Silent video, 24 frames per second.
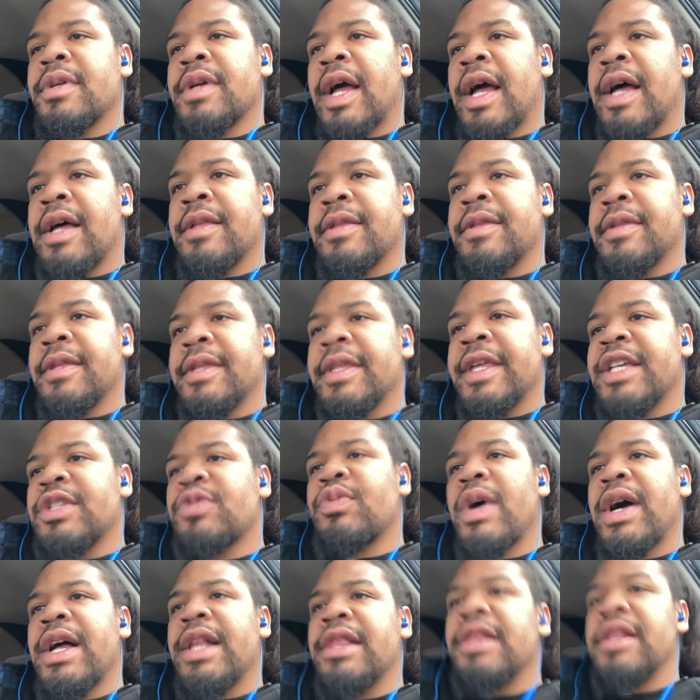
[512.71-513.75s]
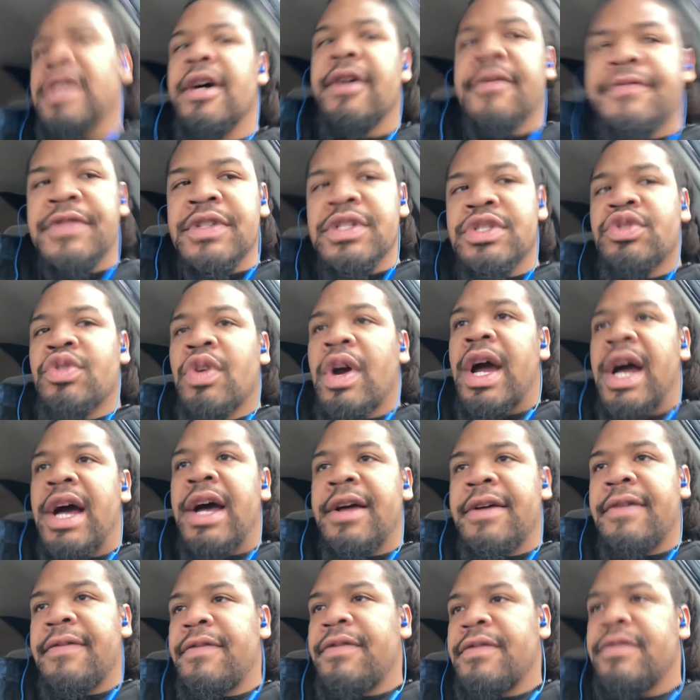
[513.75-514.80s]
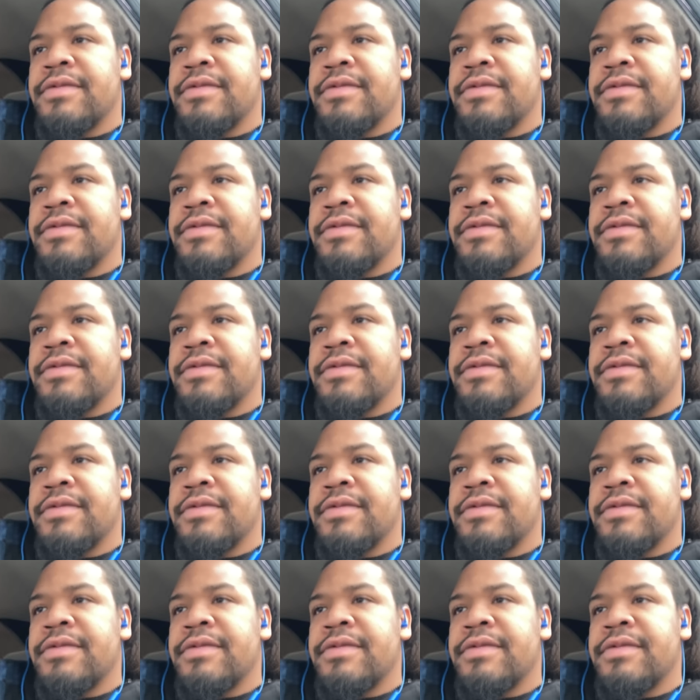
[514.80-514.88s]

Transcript: I, uh, that's why I love to drive.